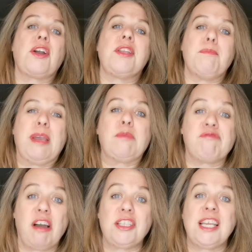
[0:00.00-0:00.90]
on a big
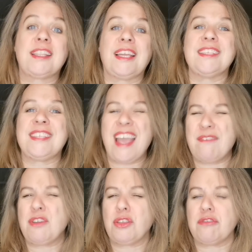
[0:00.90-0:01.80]
project that is
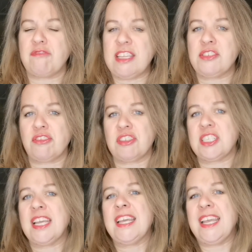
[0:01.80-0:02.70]
heavy on the
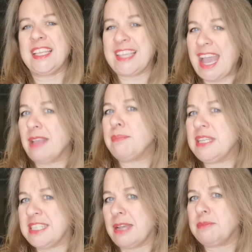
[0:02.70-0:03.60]
research, it can
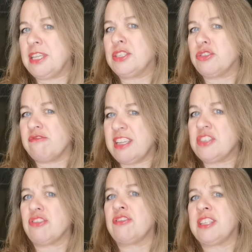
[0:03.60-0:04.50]
be tempting to
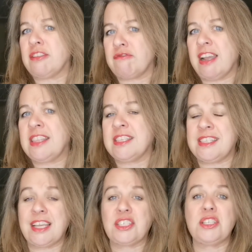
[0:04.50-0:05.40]
research and write the
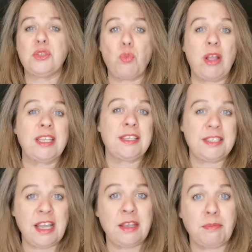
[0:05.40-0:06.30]
sections one at a
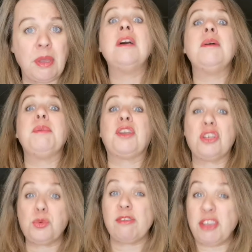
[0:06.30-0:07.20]
time.
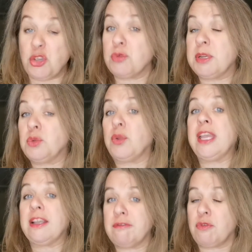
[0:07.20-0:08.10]
Because we're human,
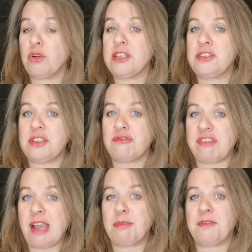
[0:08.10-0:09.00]
we can fall into the
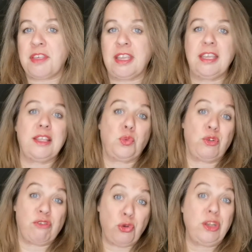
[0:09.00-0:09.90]
trap of thinking that
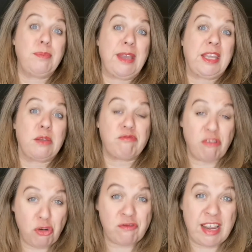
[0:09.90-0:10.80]
we're only making
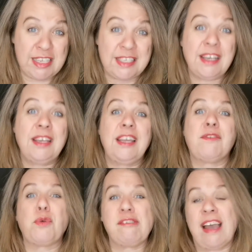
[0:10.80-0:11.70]
progress
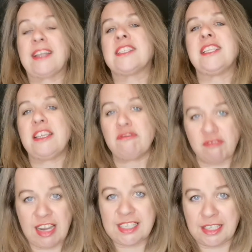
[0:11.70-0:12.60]
if we're actually
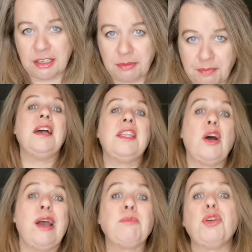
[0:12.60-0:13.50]
writing.
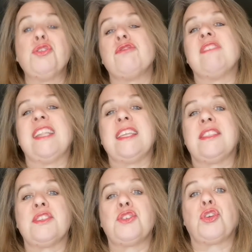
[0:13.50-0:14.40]
Now I'm going to relate
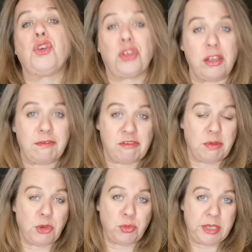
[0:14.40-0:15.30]
this to cooking for
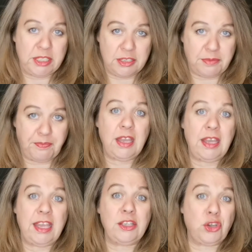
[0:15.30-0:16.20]
a moment.
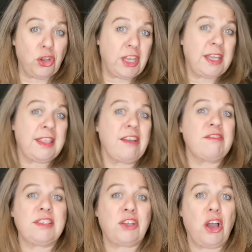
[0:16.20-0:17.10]
In cooking, there
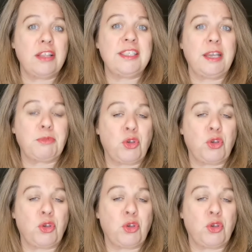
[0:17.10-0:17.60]
is a concept